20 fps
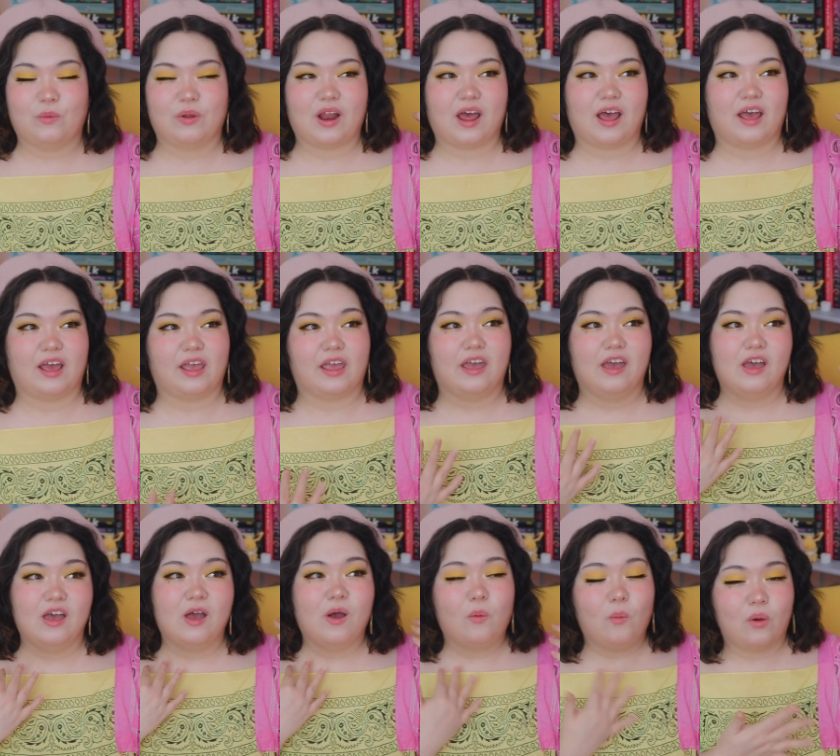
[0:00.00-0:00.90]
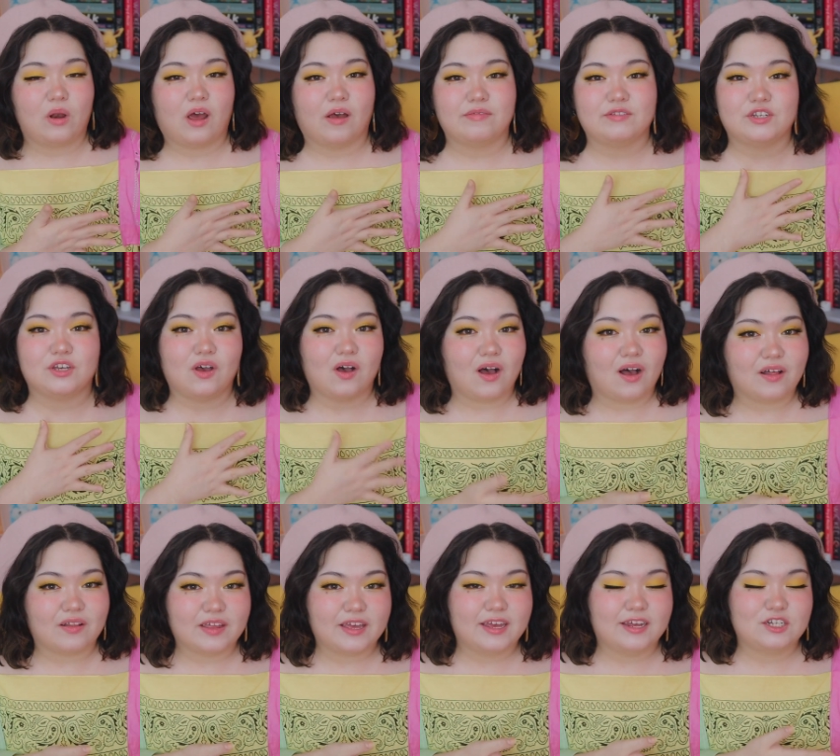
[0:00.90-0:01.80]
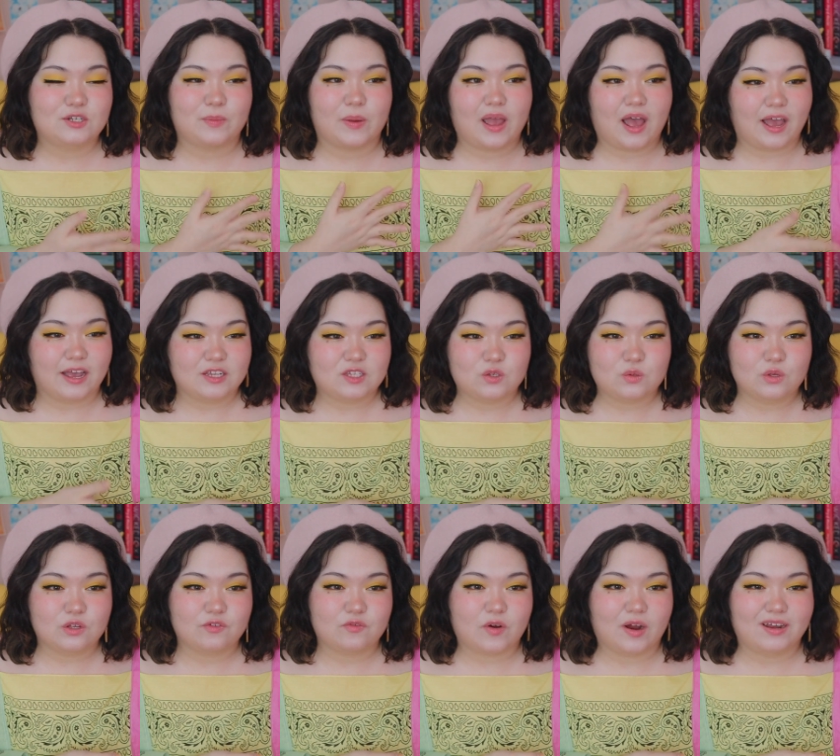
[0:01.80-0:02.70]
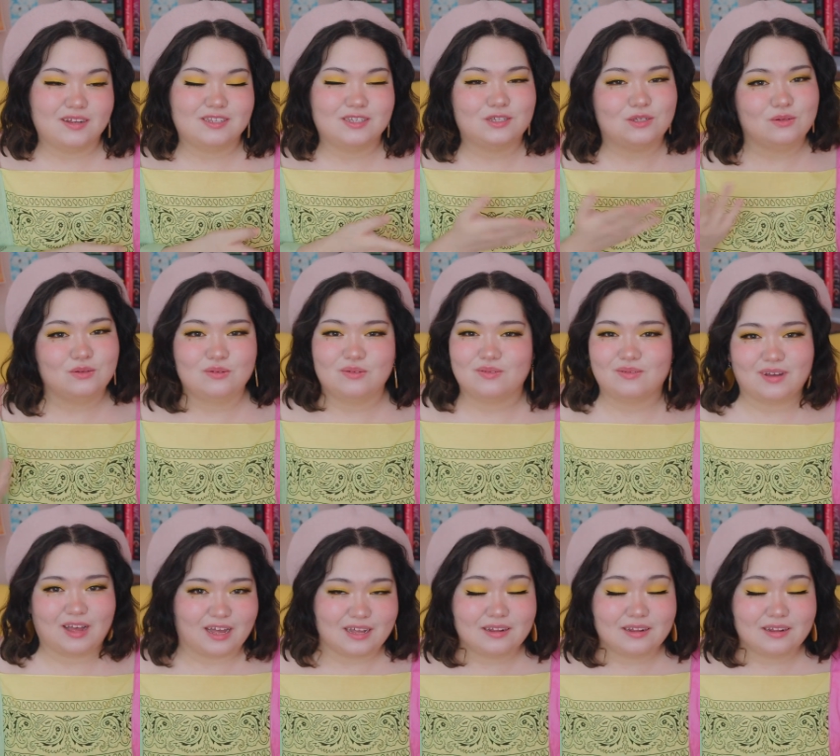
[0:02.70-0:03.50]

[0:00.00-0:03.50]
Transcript: When I went off to college, my high school friends who